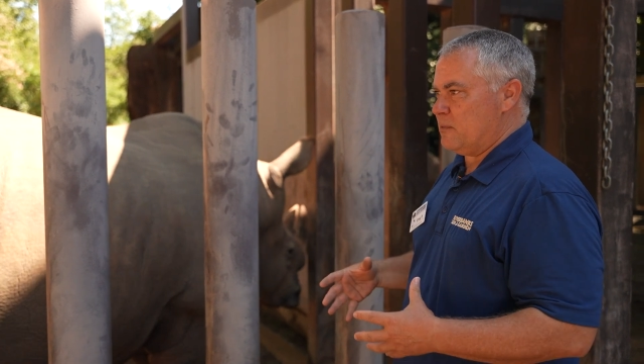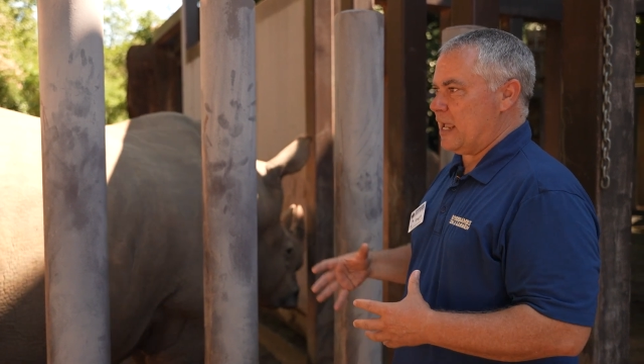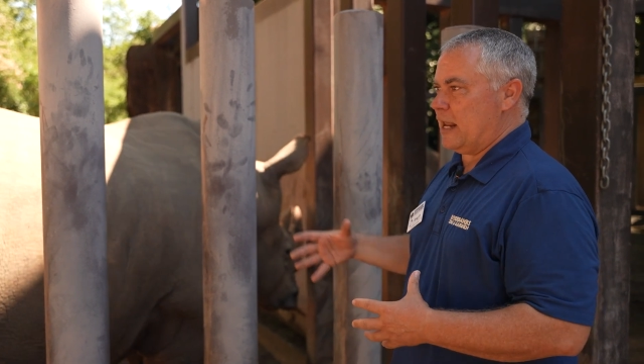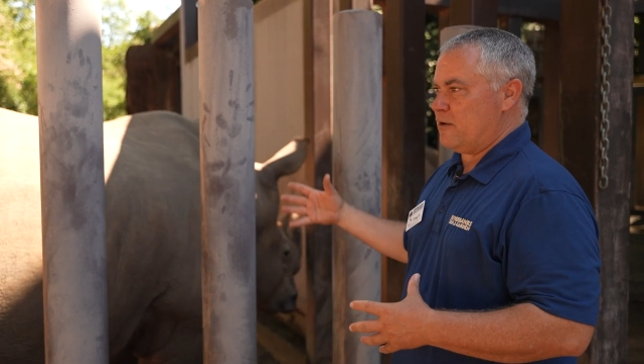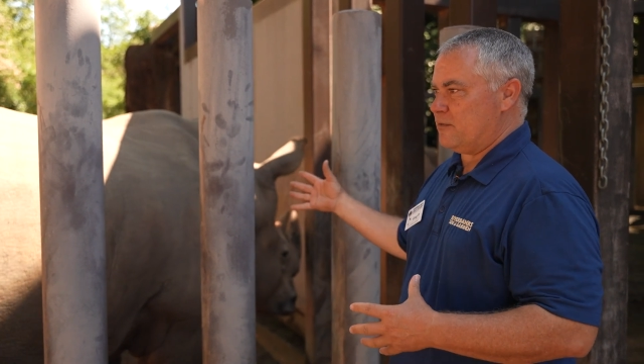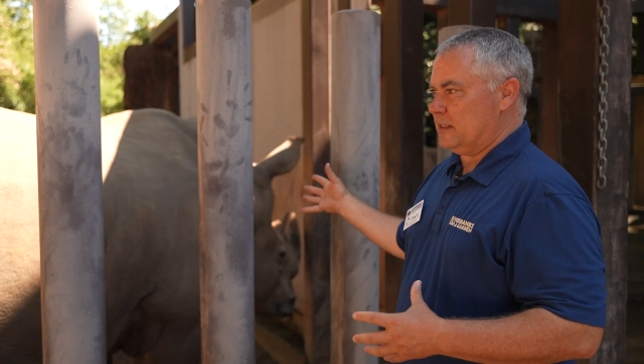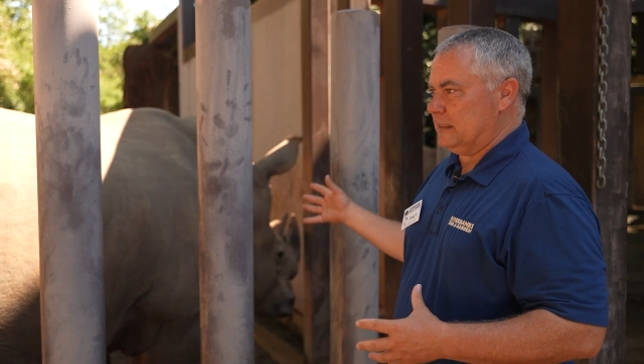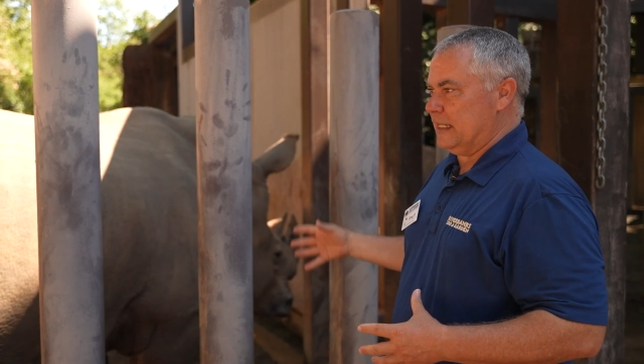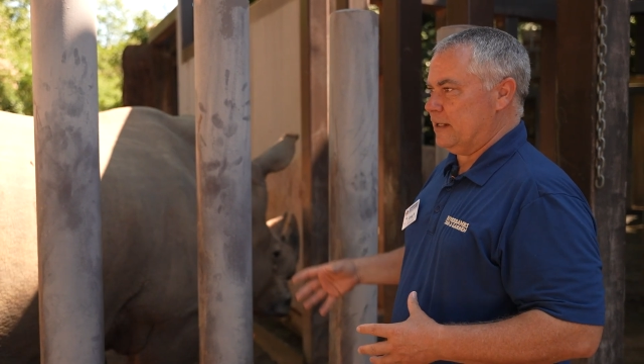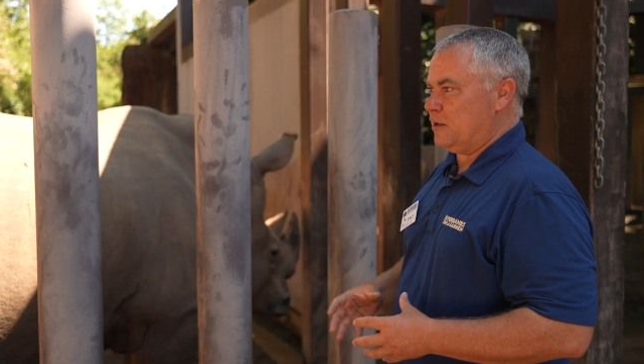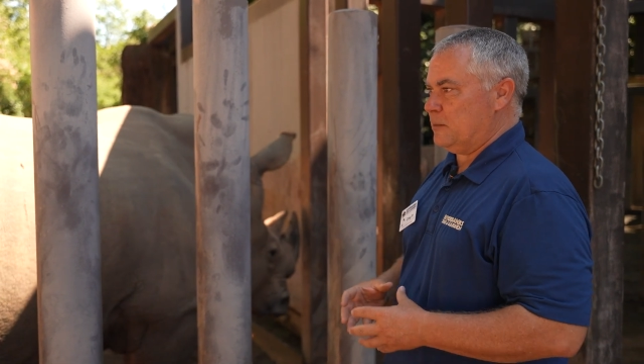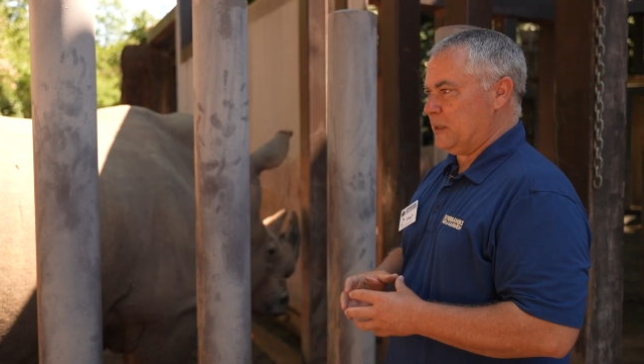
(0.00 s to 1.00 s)
We got over a
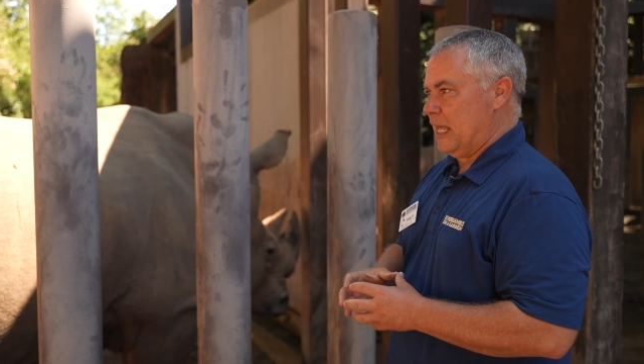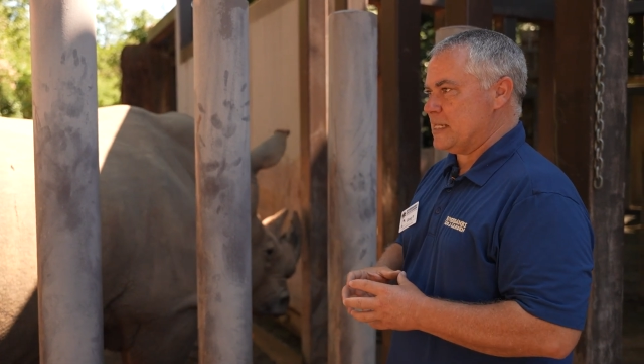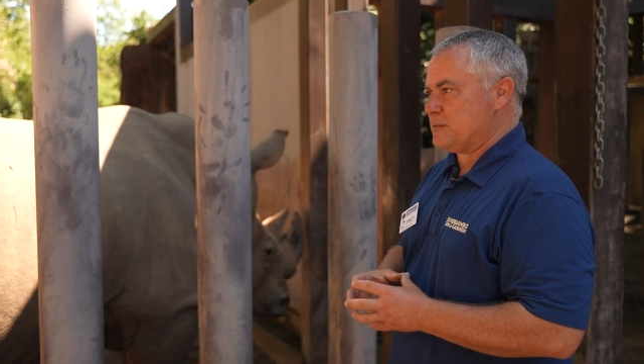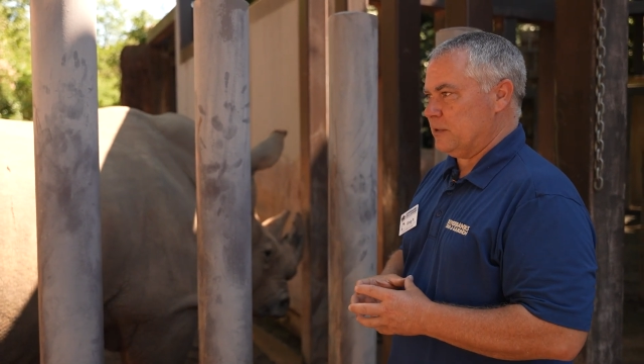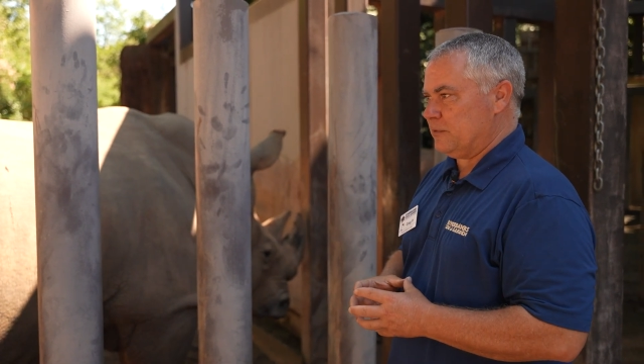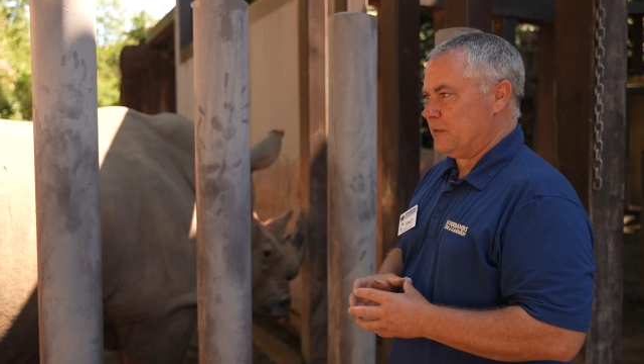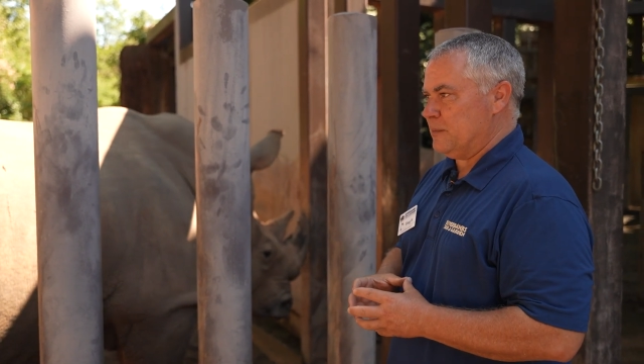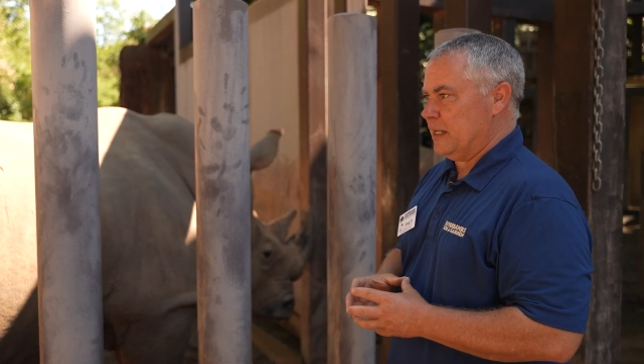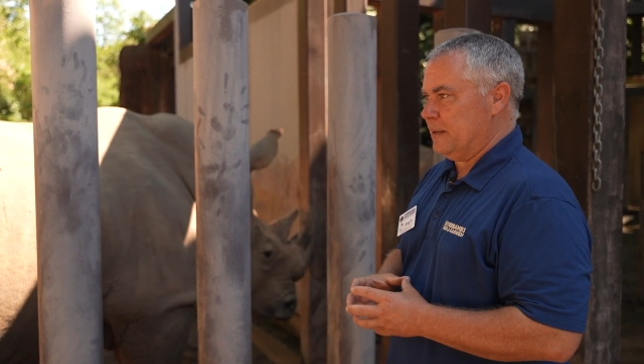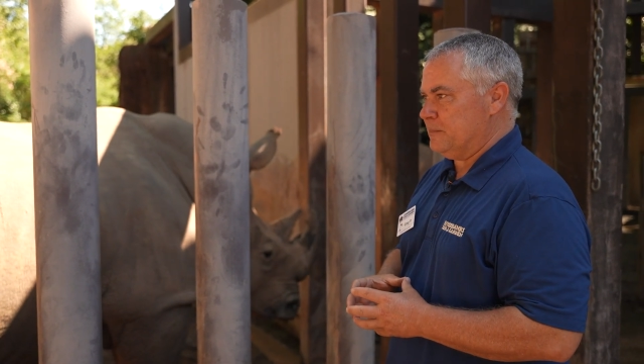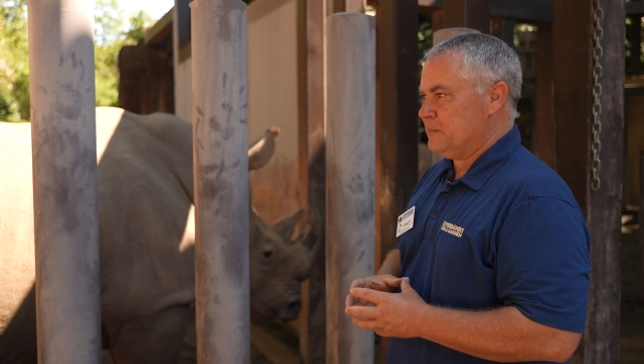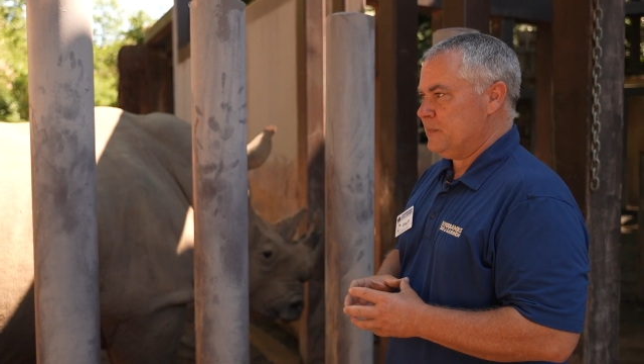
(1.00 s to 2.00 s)
liter of plasma from him.